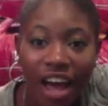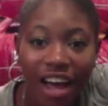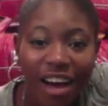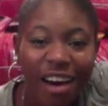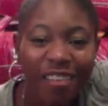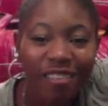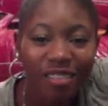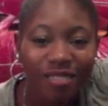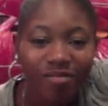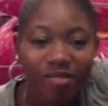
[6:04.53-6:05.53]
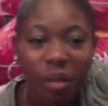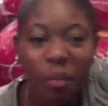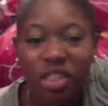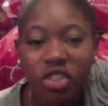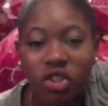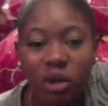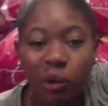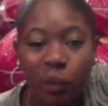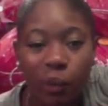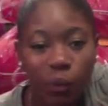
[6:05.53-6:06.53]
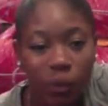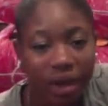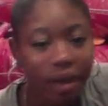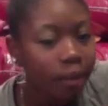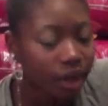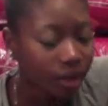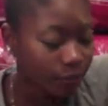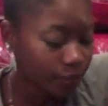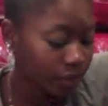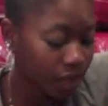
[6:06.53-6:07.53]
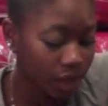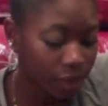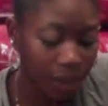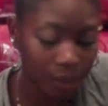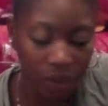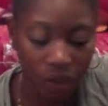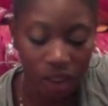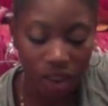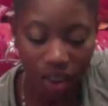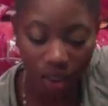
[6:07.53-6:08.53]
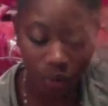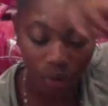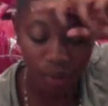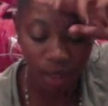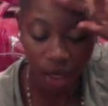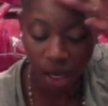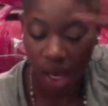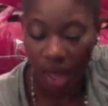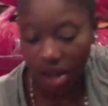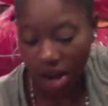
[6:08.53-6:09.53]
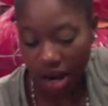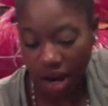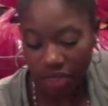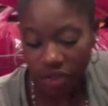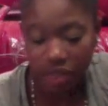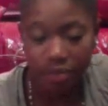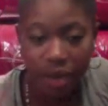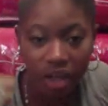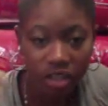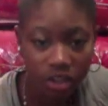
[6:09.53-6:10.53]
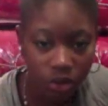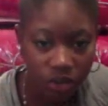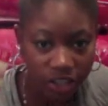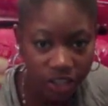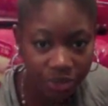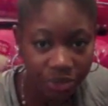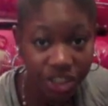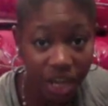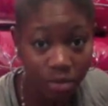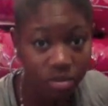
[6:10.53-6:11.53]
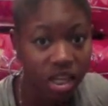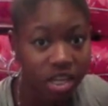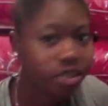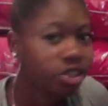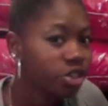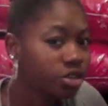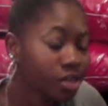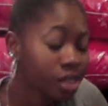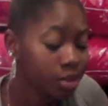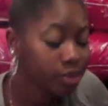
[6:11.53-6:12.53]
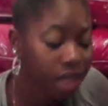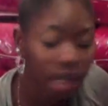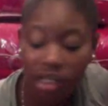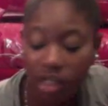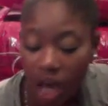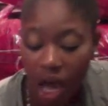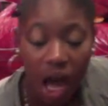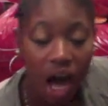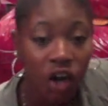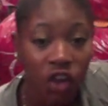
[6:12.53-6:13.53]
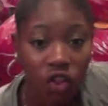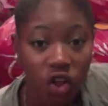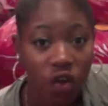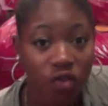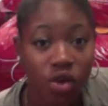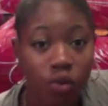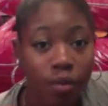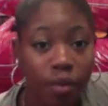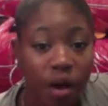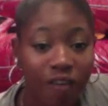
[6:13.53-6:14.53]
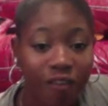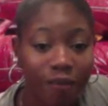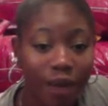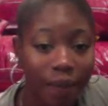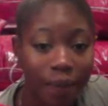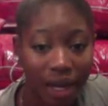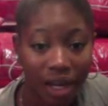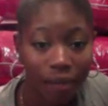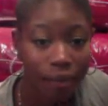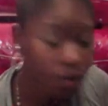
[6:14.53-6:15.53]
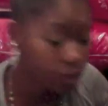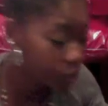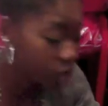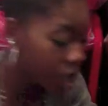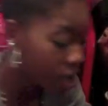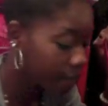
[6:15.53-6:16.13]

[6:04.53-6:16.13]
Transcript: Um, the bins are red, but they look pink, but they're not staying with me. And I got these mounting squares, which I'm sketched to use these because I don't know if they'll rip off my paint in my room or not.